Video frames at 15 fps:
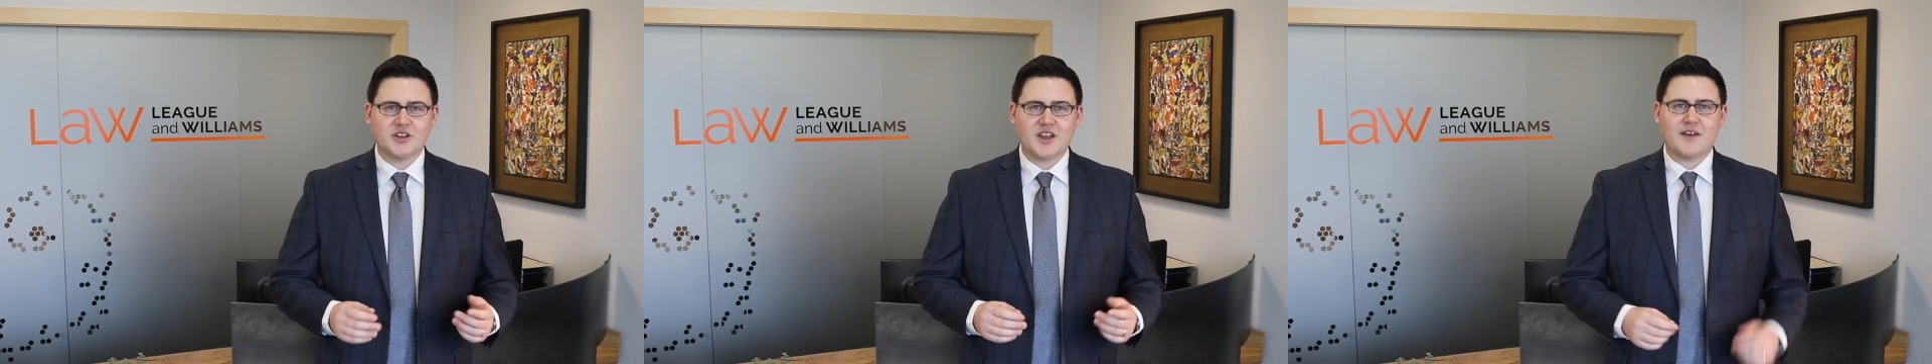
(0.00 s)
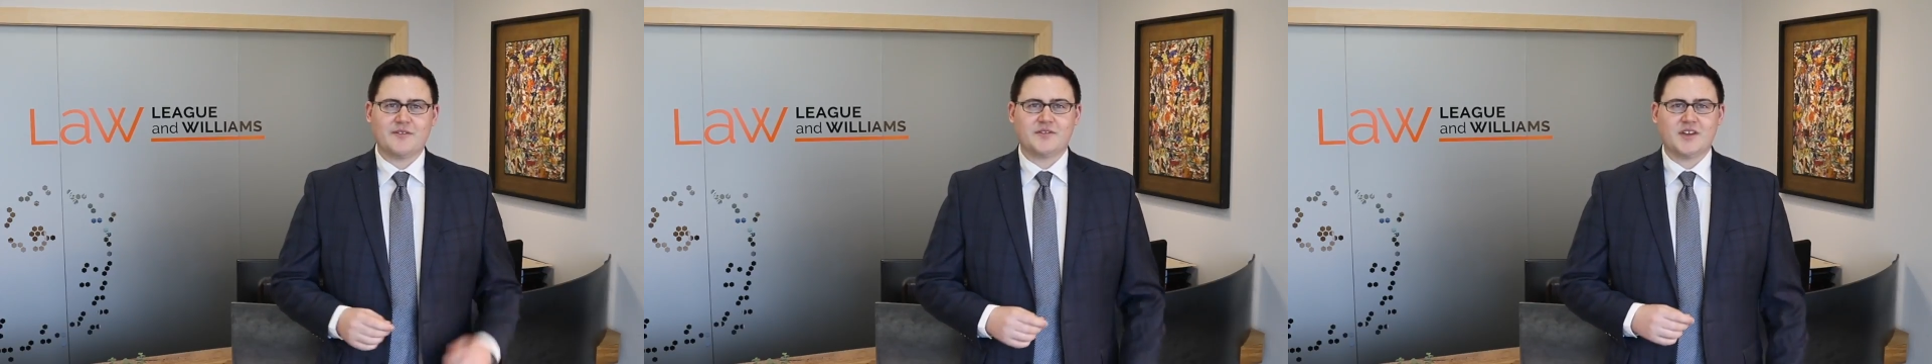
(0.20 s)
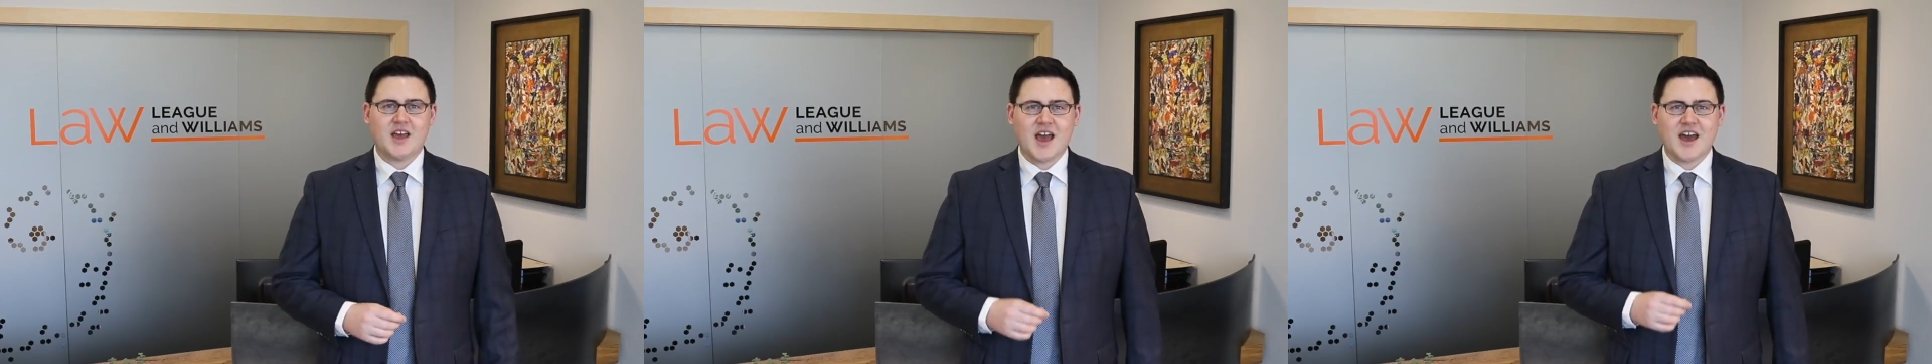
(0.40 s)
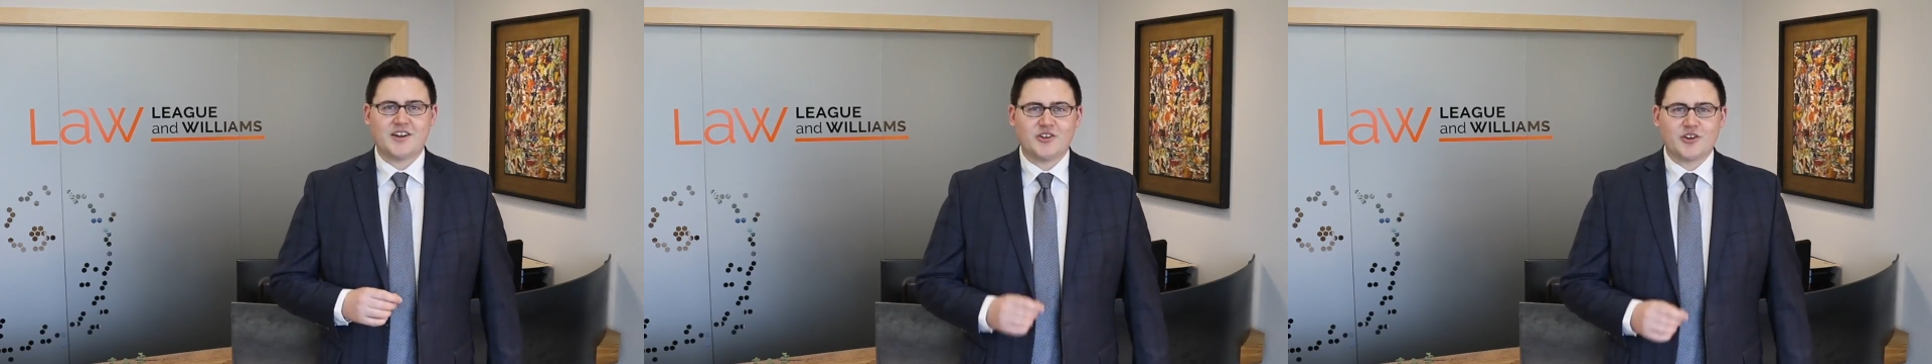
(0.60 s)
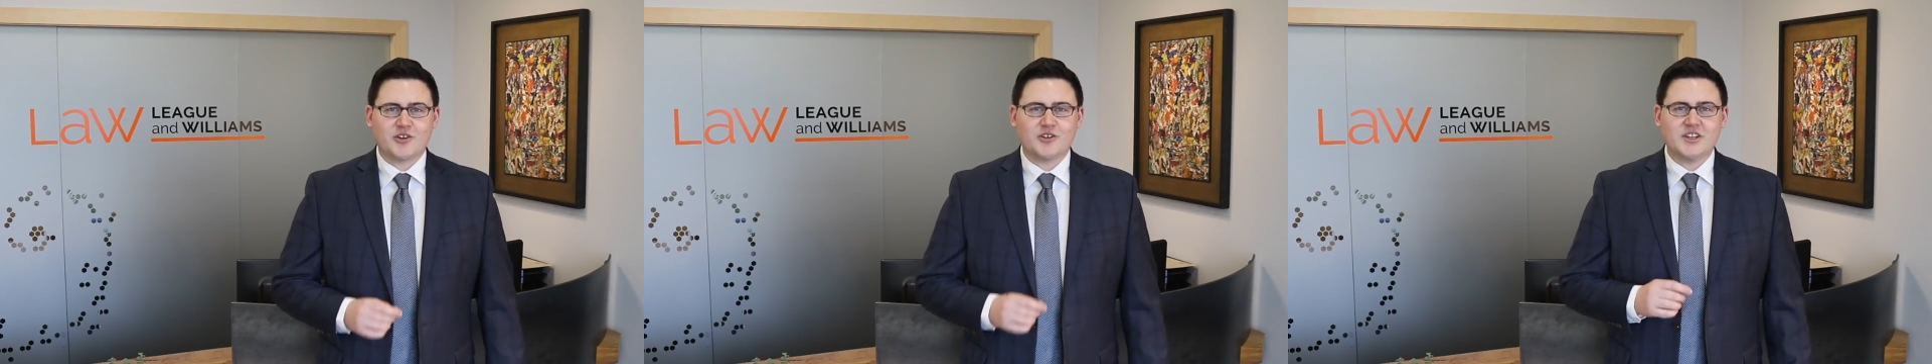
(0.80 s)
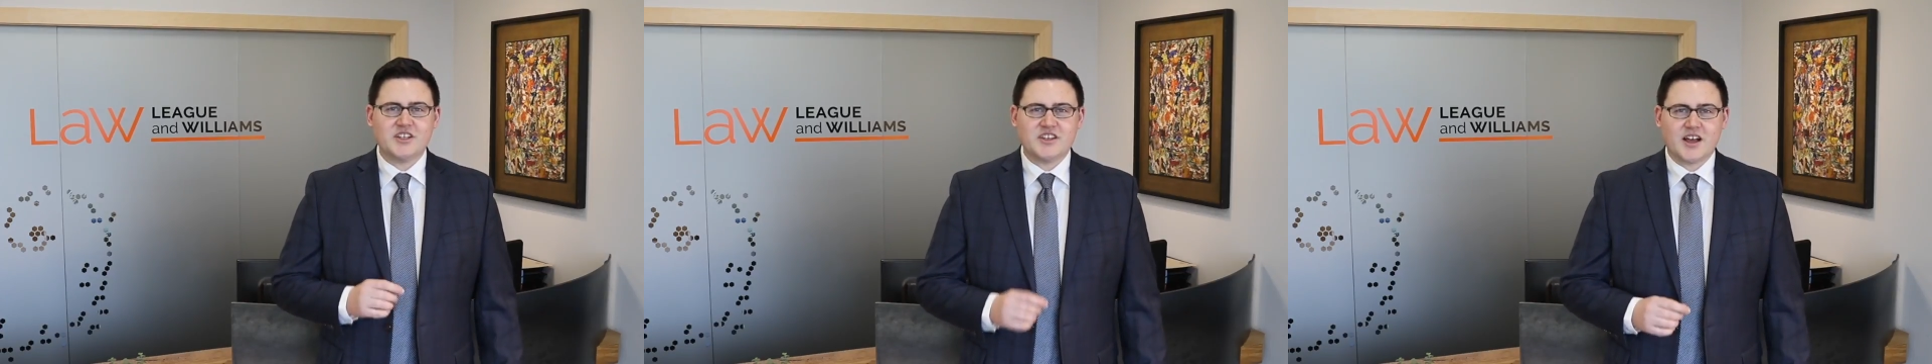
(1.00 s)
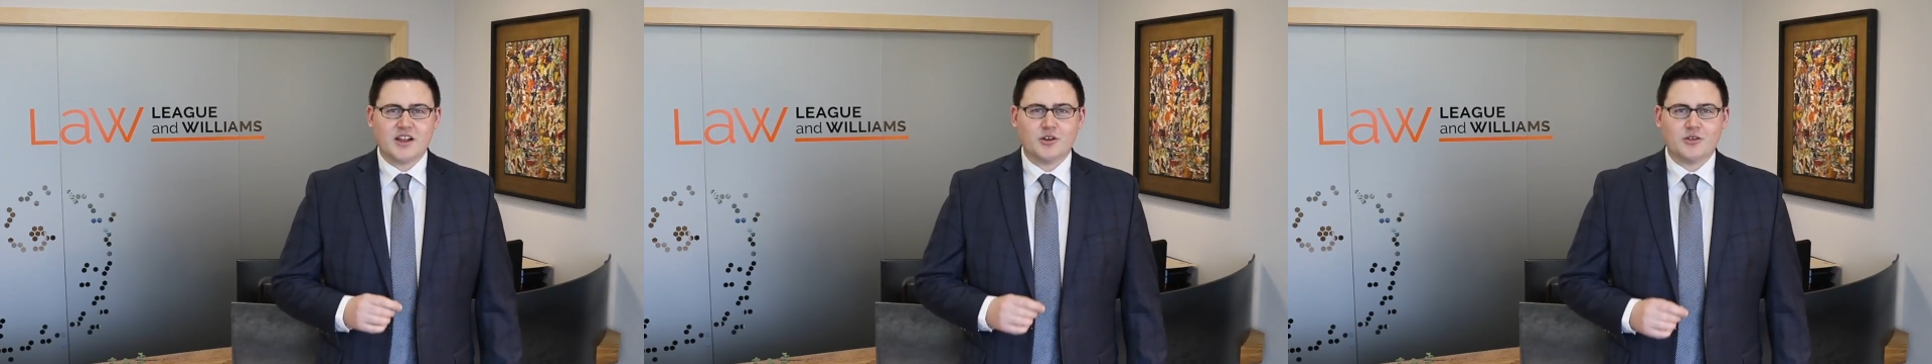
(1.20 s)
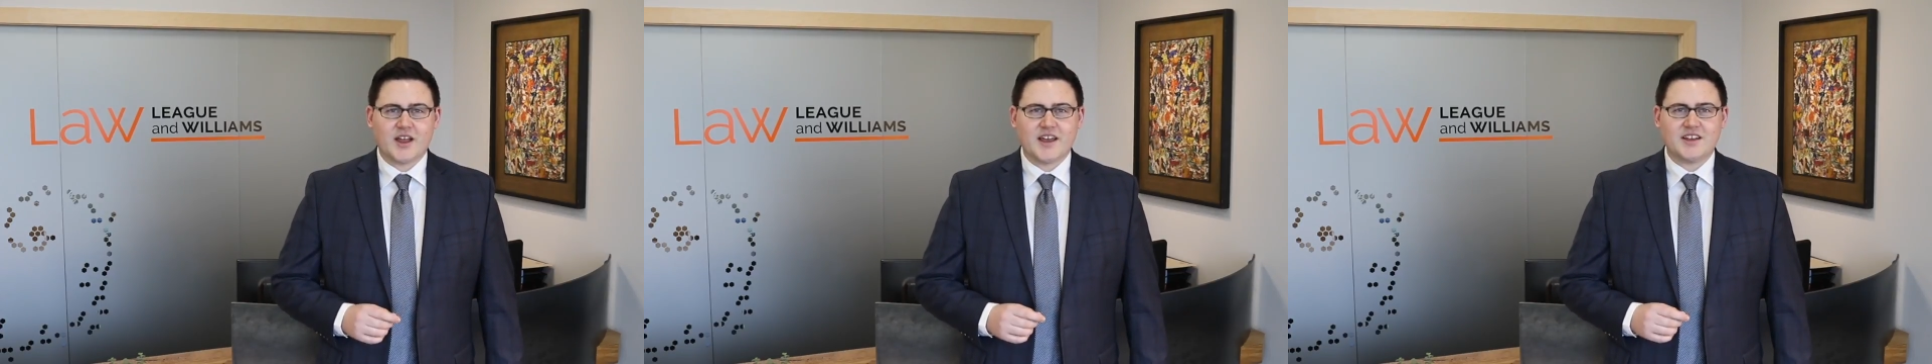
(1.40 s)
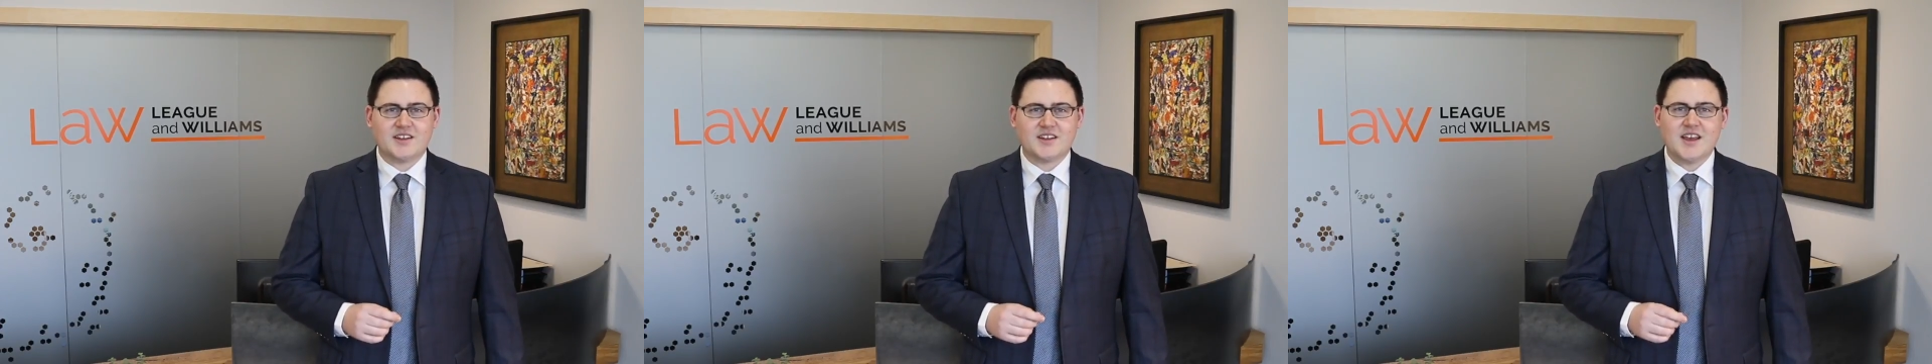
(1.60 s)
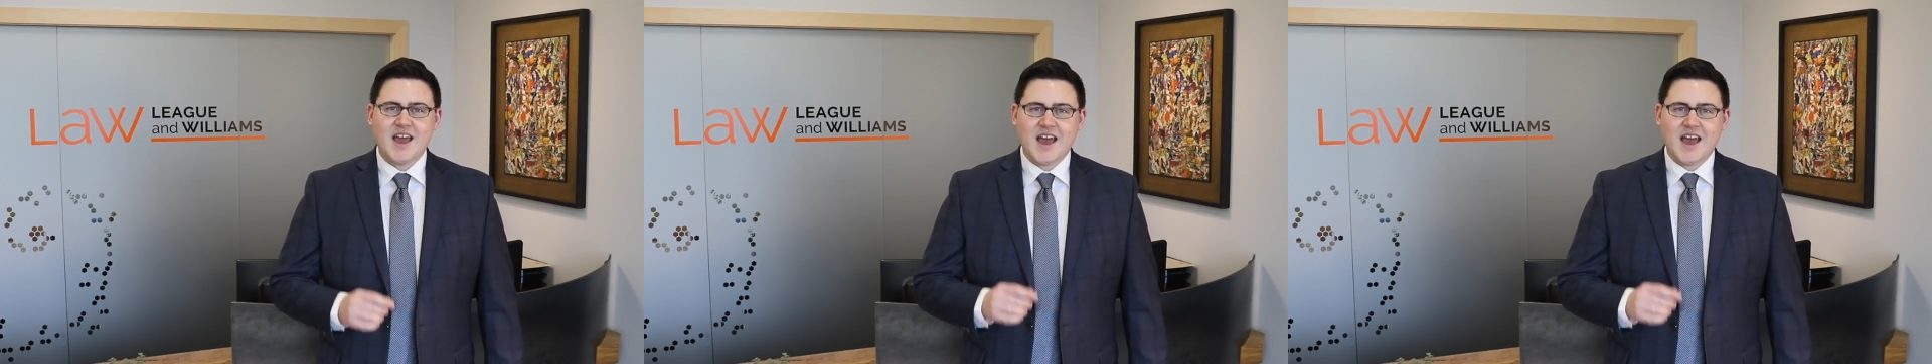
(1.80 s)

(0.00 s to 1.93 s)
left at an early yellow light